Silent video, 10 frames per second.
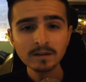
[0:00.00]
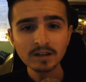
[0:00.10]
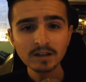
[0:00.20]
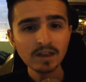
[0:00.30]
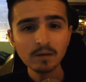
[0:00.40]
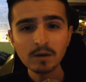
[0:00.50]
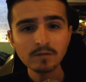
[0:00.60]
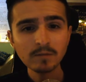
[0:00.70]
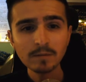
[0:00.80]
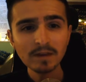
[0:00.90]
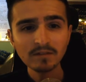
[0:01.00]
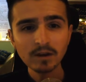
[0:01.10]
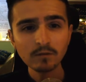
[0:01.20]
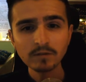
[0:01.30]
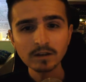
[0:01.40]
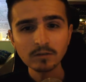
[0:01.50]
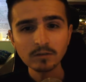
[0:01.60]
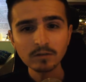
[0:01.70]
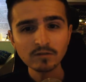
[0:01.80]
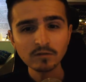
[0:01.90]
Stay away from my mate's girlfriend,
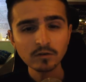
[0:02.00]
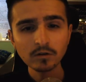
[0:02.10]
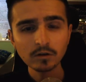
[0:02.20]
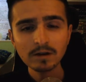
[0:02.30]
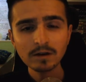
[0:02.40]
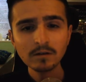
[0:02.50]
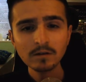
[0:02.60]
otherwise he's going to knock you out.